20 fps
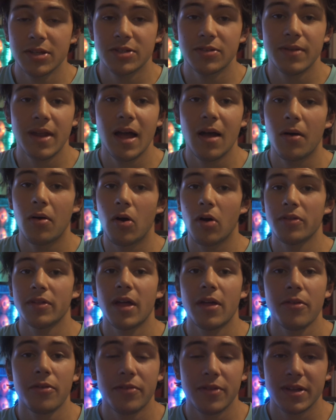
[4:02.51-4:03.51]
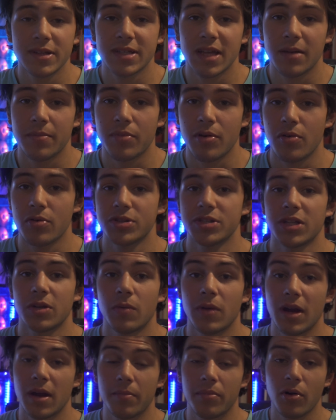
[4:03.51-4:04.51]
So now all the other things I approached,
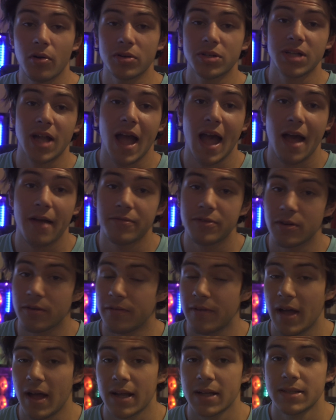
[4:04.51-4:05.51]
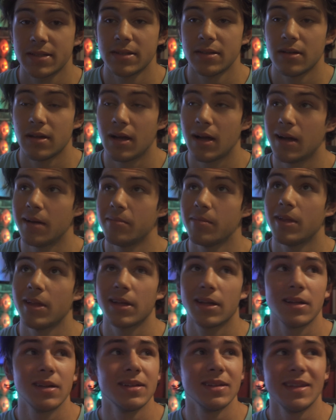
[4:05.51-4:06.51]
when I approached After Effects,
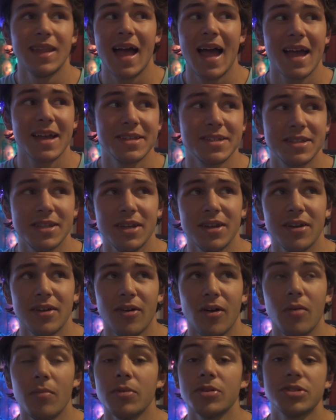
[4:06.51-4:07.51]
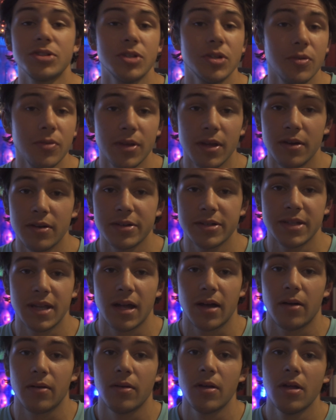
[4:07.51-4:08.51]
last year, almost 2 years
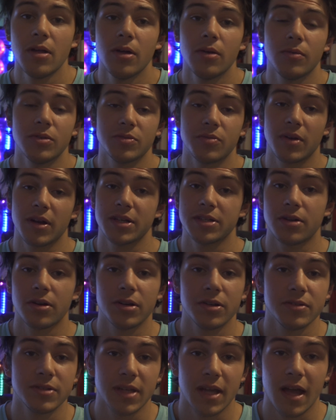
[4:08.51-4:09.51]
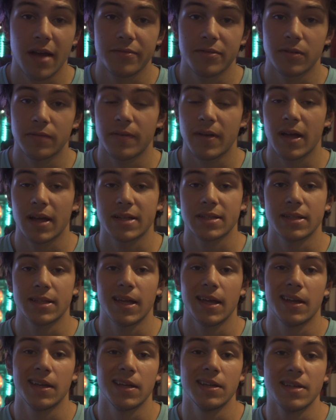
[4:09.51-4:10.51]
now, was when I started using After Effects and
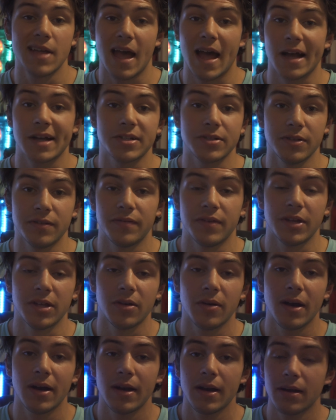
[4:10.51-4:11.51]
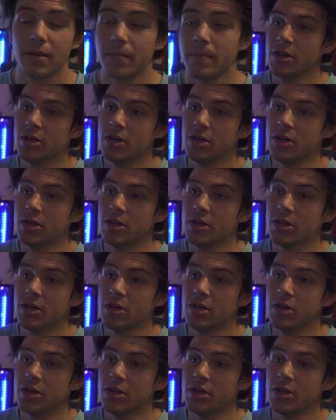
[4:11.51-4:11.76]
getting into actually video editing.